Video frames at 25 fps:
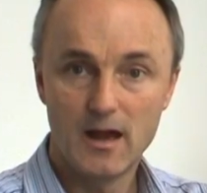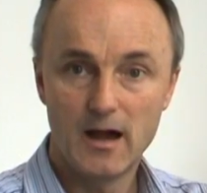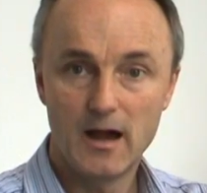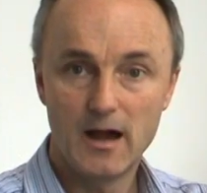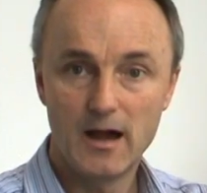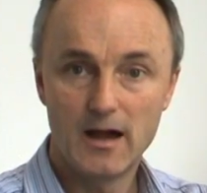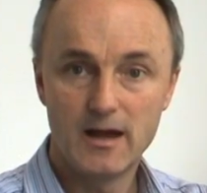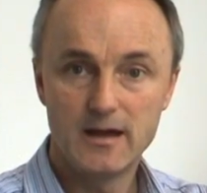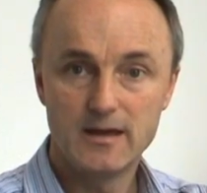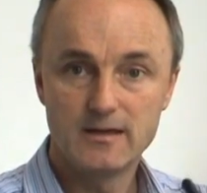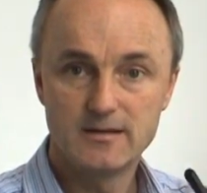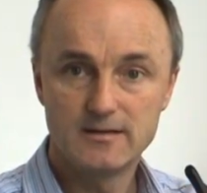
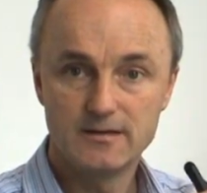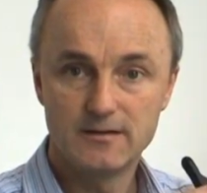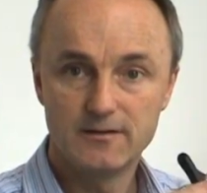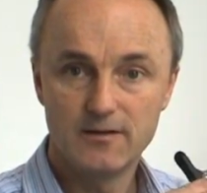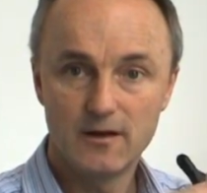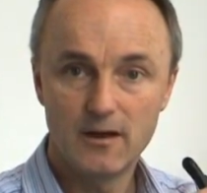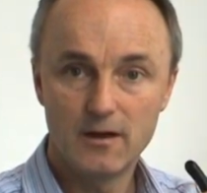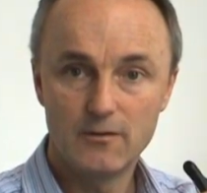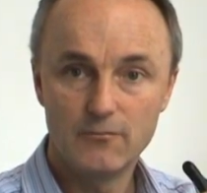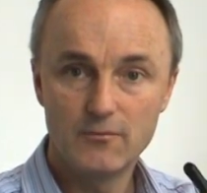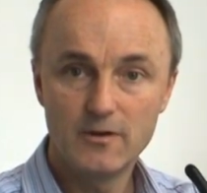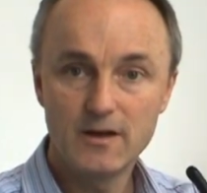uh, is
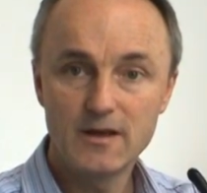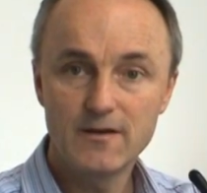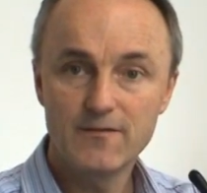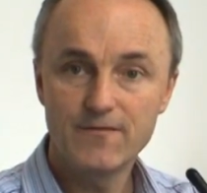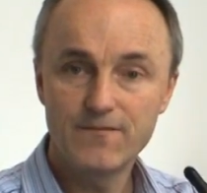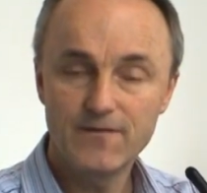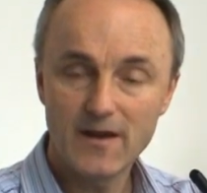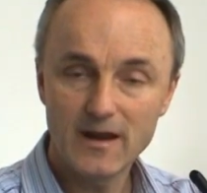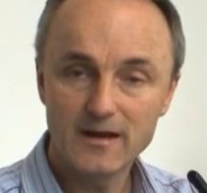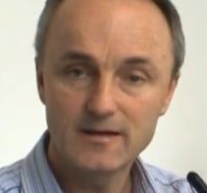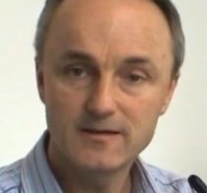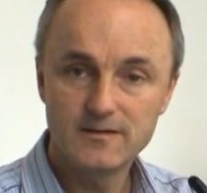a really
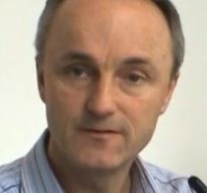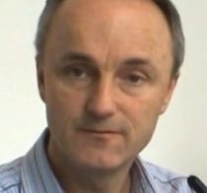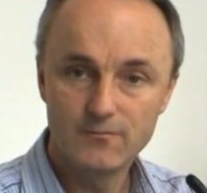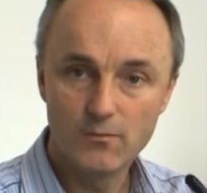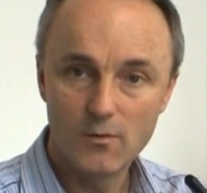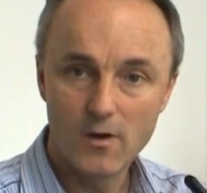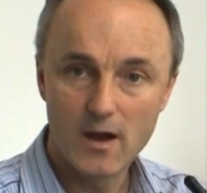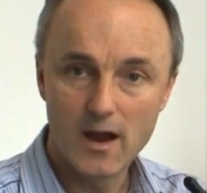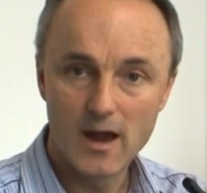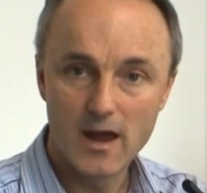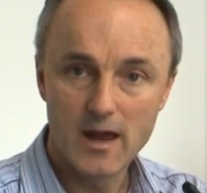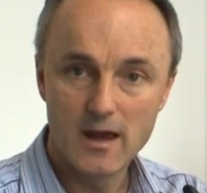effective
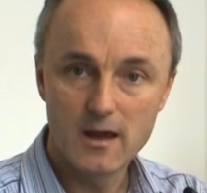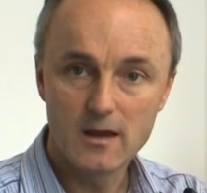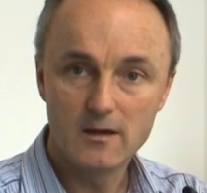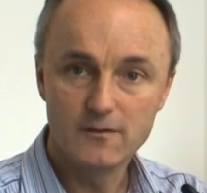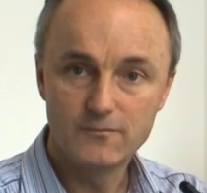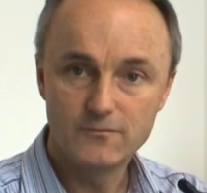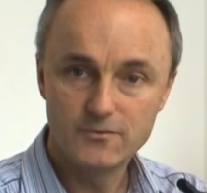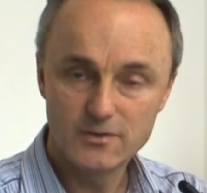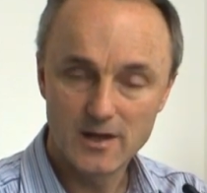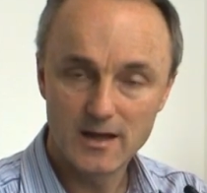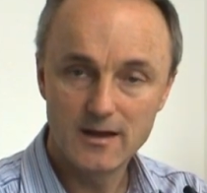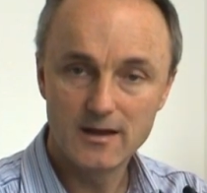way
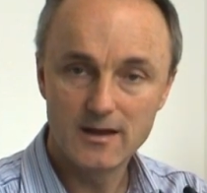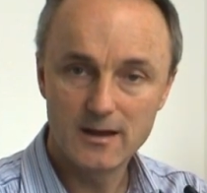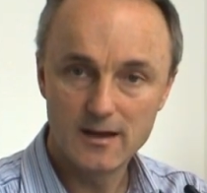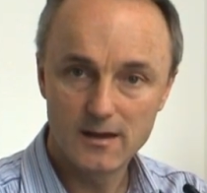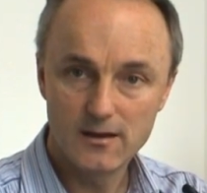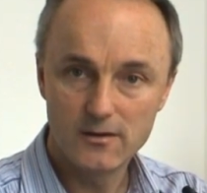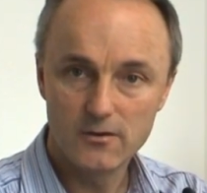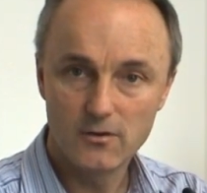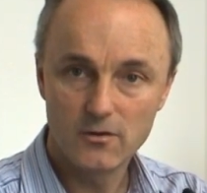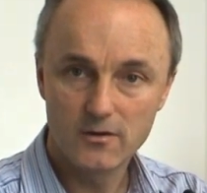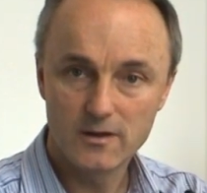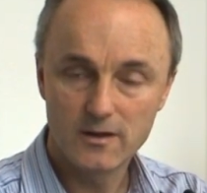of gently
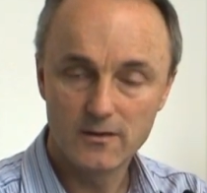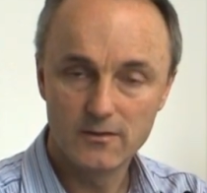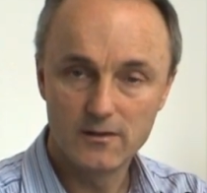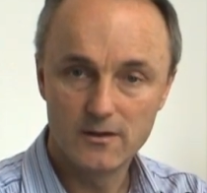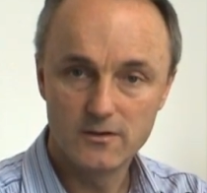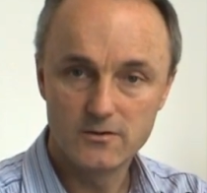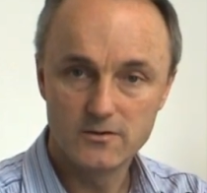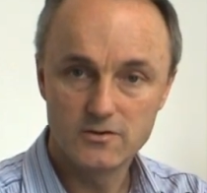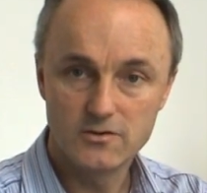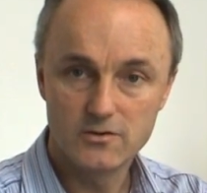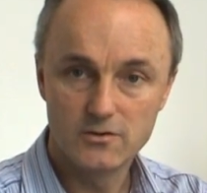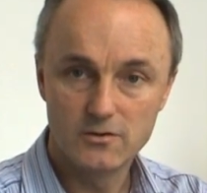unlocking
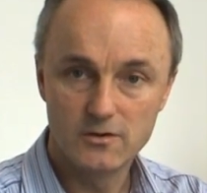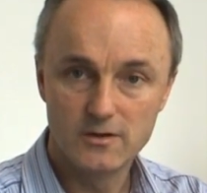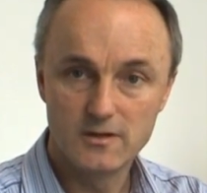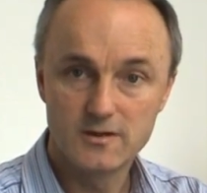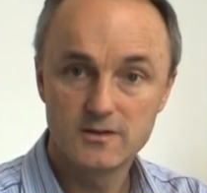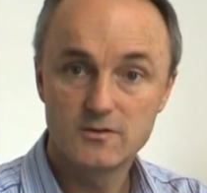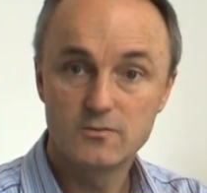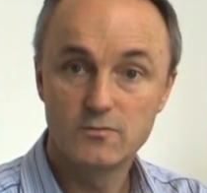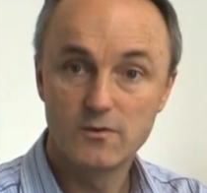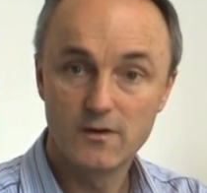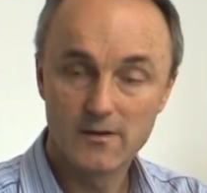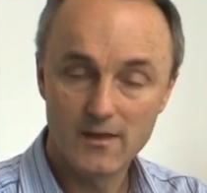those
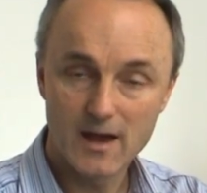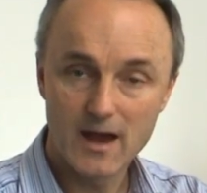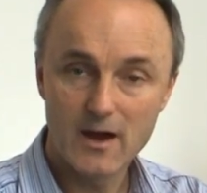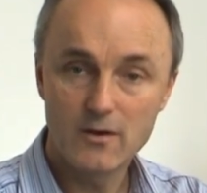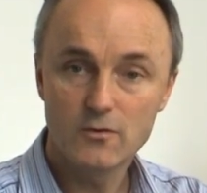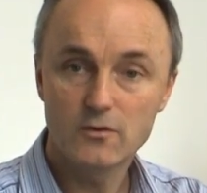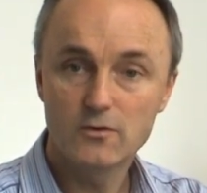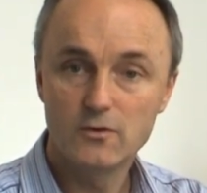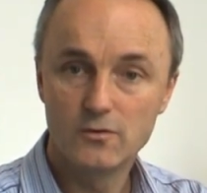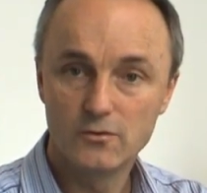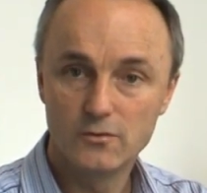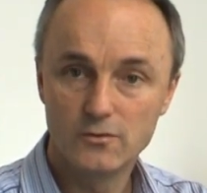joints
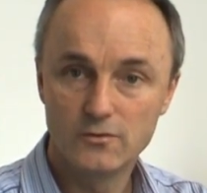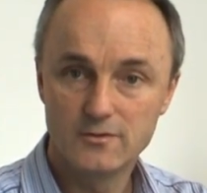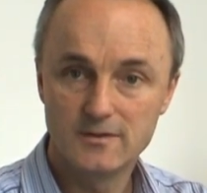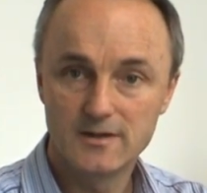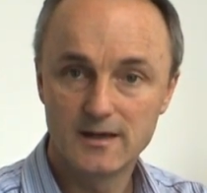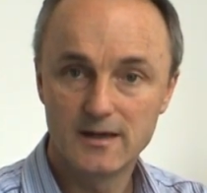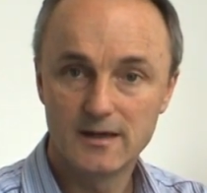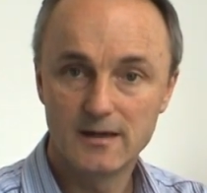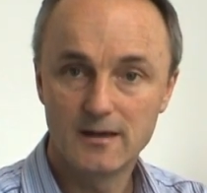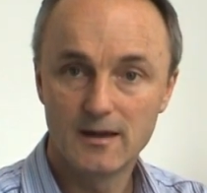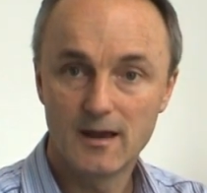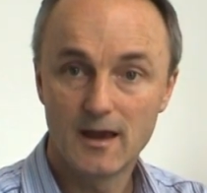without
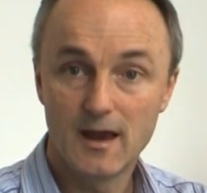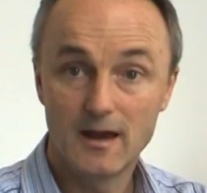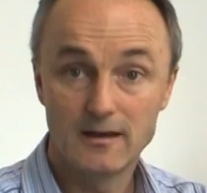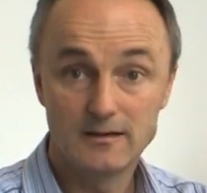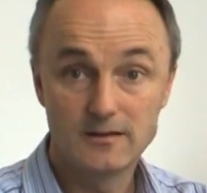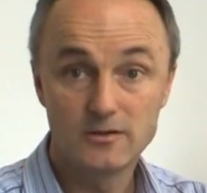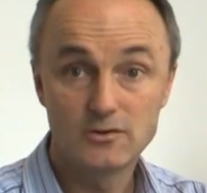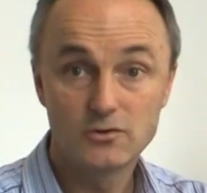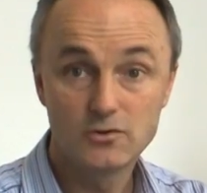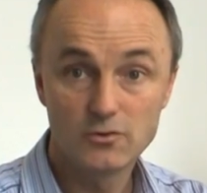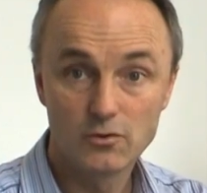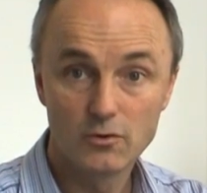causing
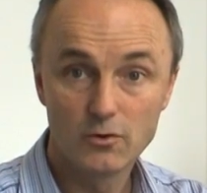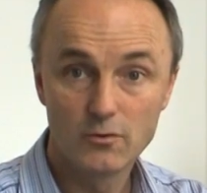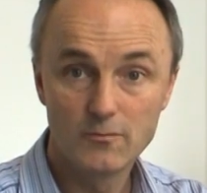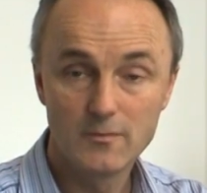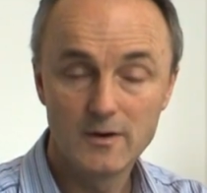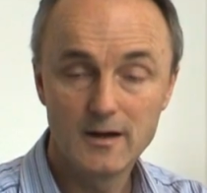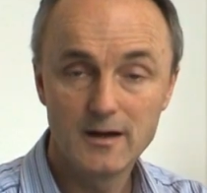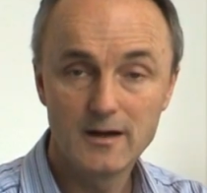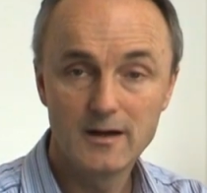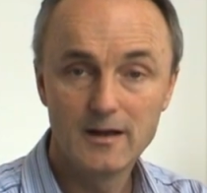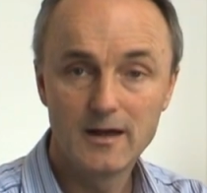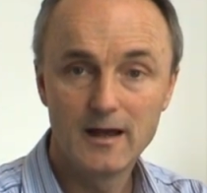any
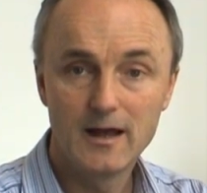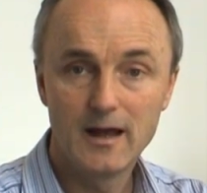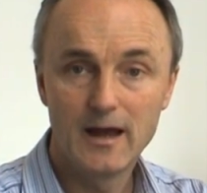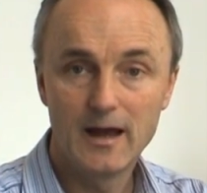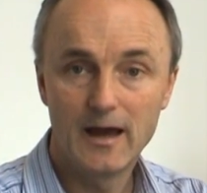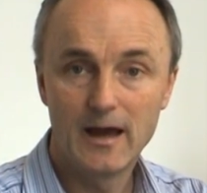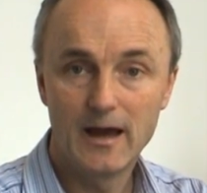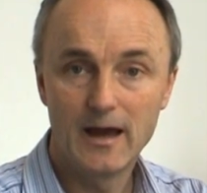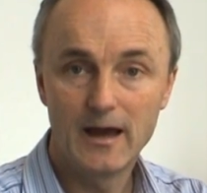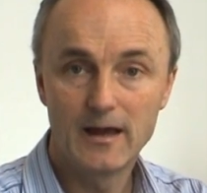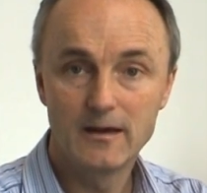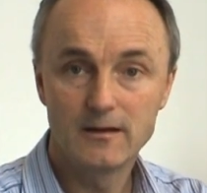trauma,
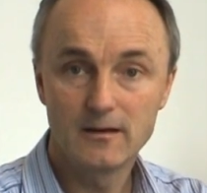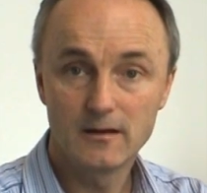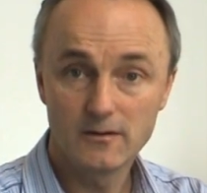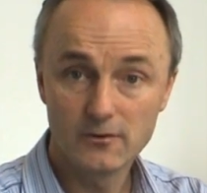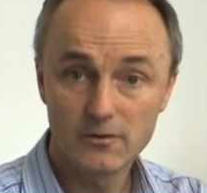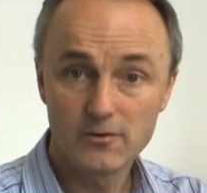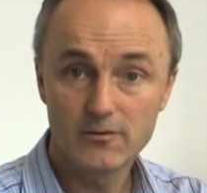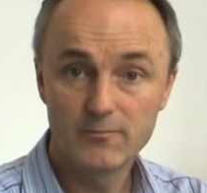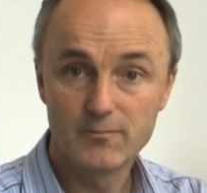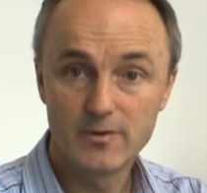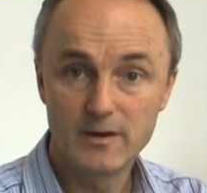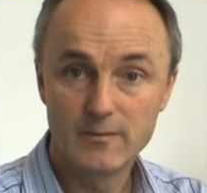and a
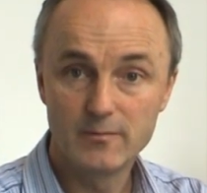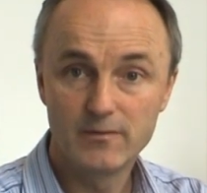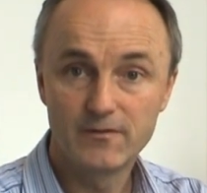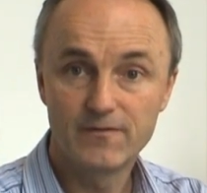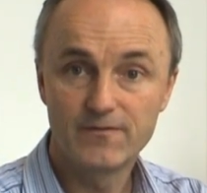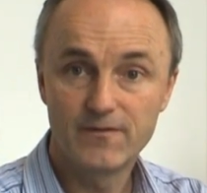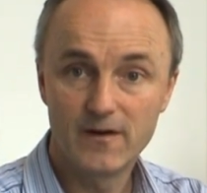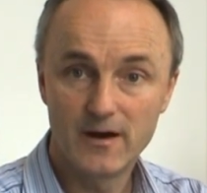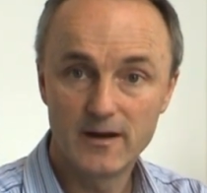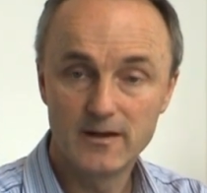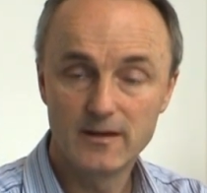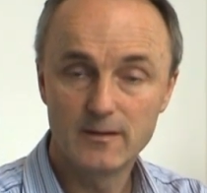lot of people
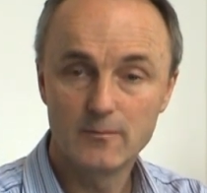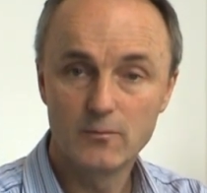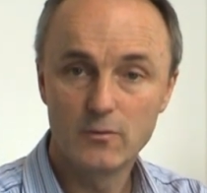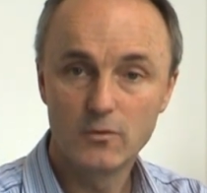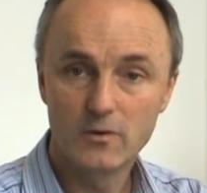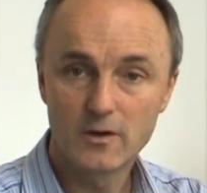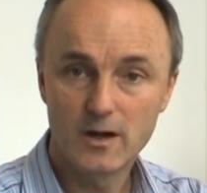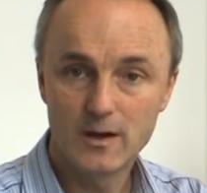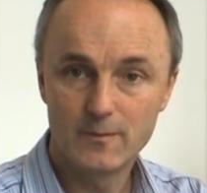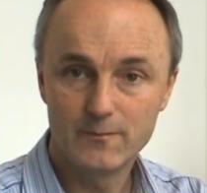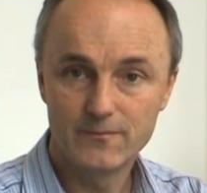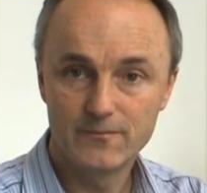find it more
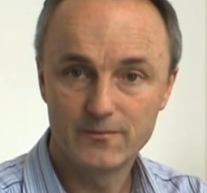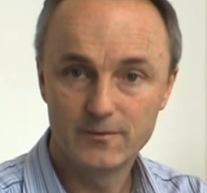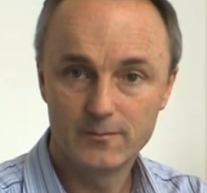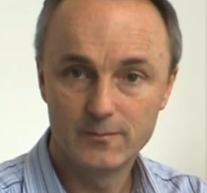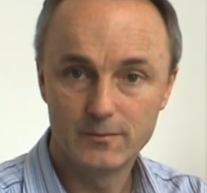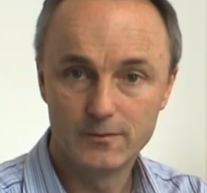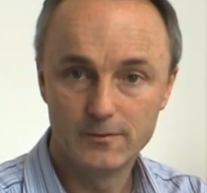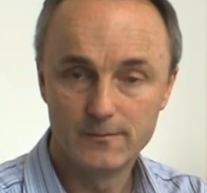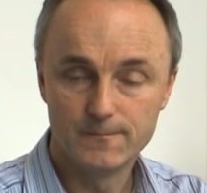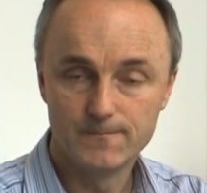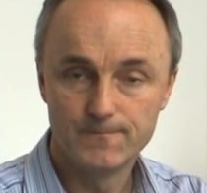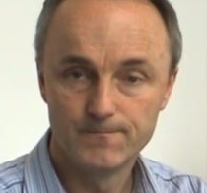
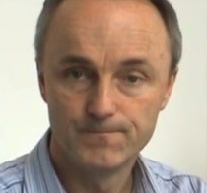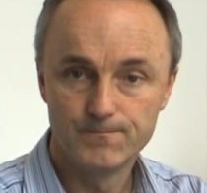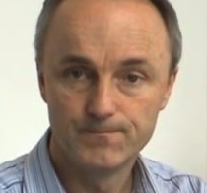comfortable.